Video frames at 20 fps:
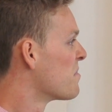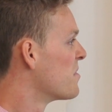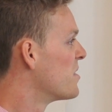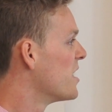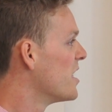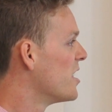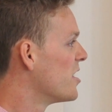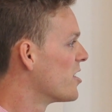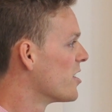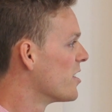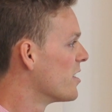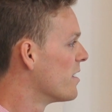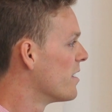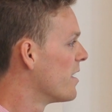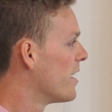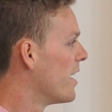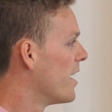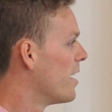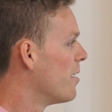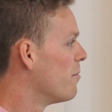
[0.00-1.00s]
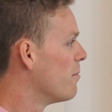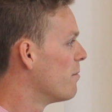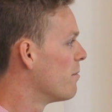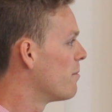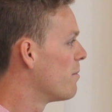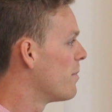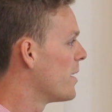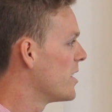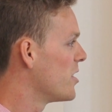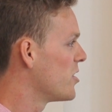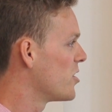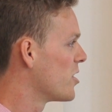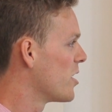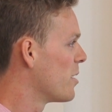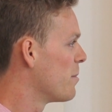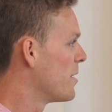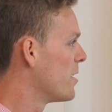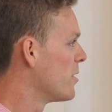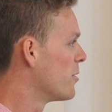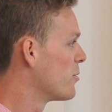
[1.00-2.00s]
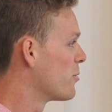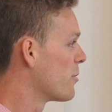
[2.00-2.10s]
decent HTML